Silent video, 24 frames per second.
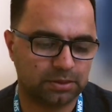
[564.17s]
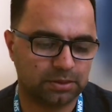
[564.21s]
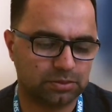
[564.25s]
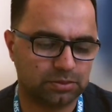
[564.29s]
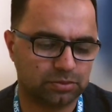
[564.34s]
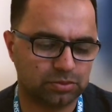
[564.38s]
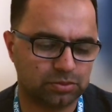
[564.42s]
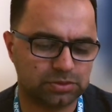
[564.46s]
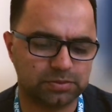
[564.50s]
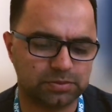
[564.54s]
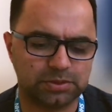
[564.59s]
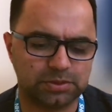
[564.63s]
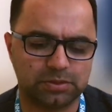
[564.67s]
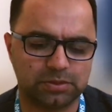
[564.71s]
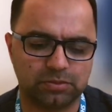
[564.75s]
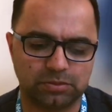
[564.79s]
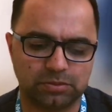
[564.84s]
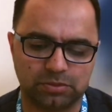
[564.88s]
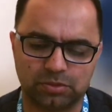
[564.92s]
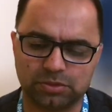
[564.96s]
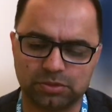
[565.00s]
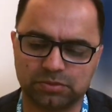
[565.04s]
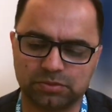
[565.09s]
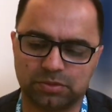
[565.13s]
Those
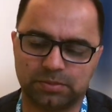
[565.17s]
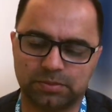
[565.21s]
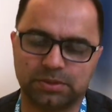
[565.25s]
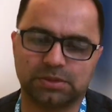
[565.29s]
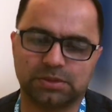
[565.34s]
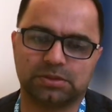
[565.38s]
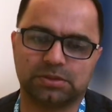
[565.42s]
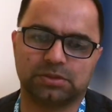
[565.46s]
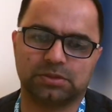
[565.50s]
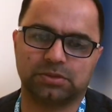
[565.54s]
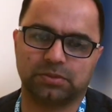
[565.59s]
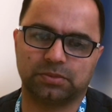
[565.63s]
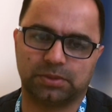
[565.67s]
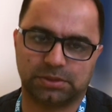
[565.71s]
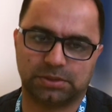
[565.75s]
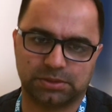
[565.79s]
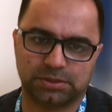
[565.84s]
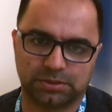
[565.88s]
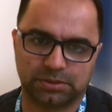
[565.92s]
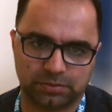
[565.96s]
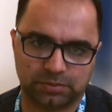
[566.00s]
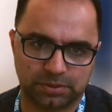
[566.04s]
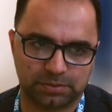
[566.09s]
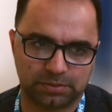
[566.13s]
will be the
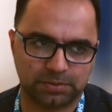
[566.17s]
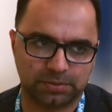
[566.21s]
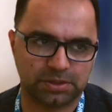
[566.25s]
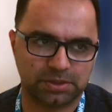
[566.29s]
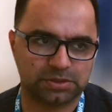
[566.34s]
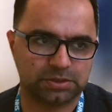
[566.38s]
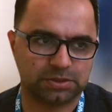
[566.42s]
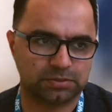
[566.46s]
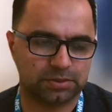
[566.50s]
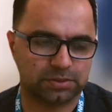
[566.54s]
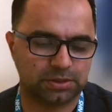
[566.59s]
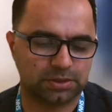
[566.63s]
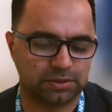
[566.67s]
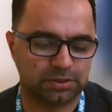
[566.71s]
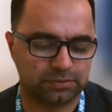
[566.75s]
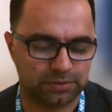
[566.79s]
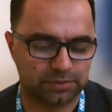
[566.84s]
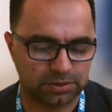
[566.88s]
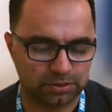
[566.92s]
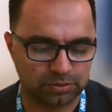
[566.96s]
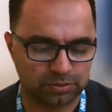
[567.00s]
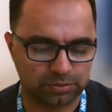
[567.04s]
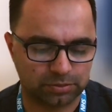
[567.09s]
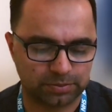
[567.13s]
situation where patient would have
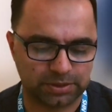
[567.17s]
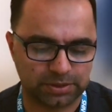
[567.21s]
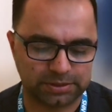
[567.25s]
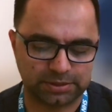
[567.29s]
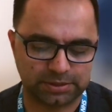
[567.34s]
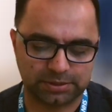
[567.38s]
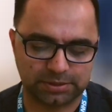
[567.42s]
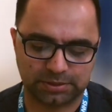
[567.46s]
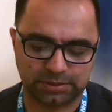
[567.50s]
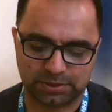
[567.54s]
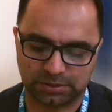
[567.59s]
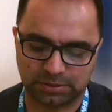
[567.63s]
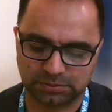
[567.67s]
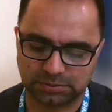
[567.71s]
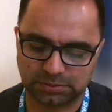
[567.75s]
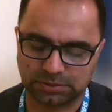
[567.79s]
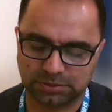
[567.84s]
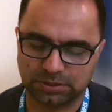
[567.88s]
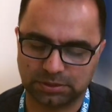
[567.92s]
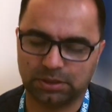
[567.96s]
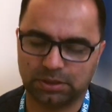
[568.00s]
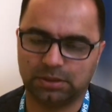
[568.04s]
very low platelet count.